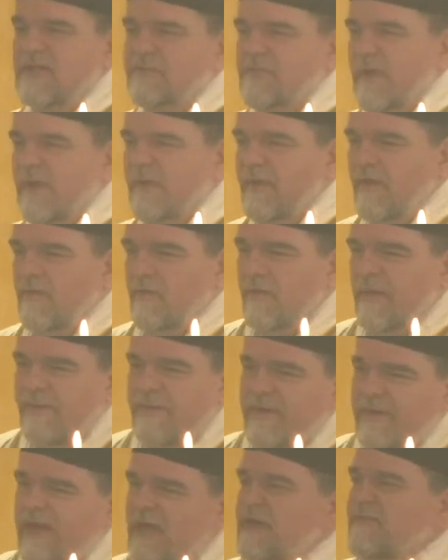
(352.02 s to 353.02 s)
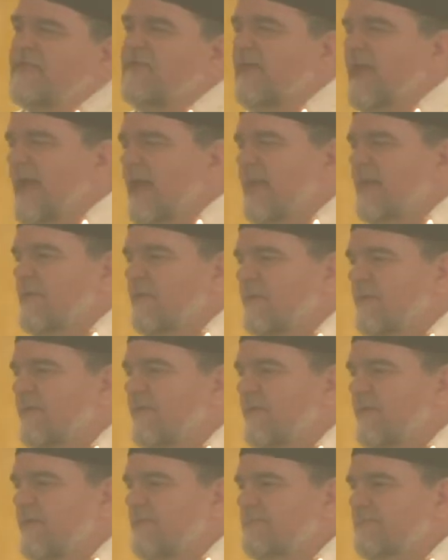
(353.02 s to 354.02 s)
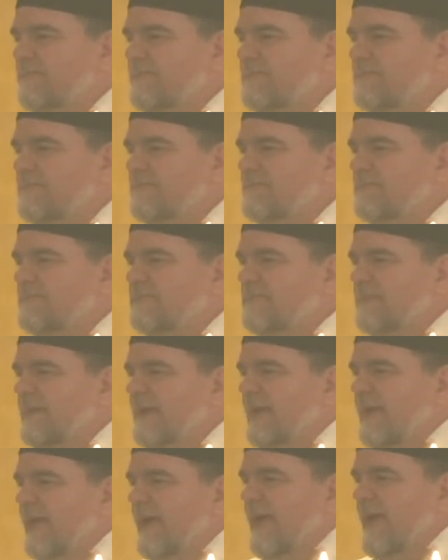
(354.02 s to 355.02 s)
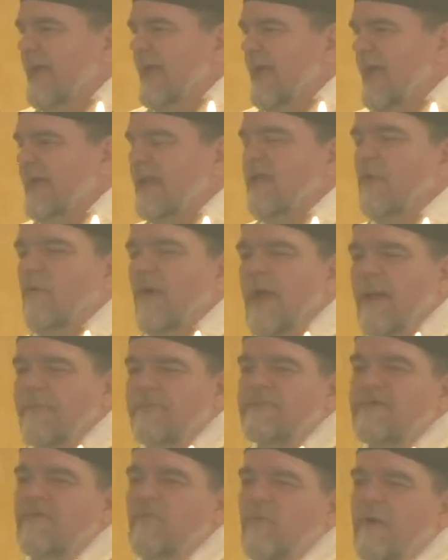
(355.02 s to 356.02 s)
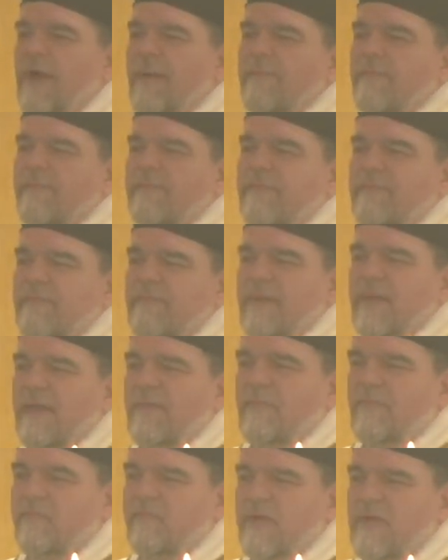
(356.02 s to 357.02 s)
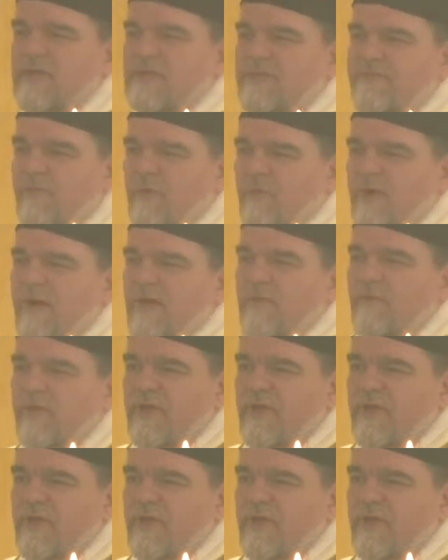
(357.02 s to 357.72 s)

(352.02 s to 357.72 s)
his mother ripped it out of his hands. And he wept and wept and reached for it and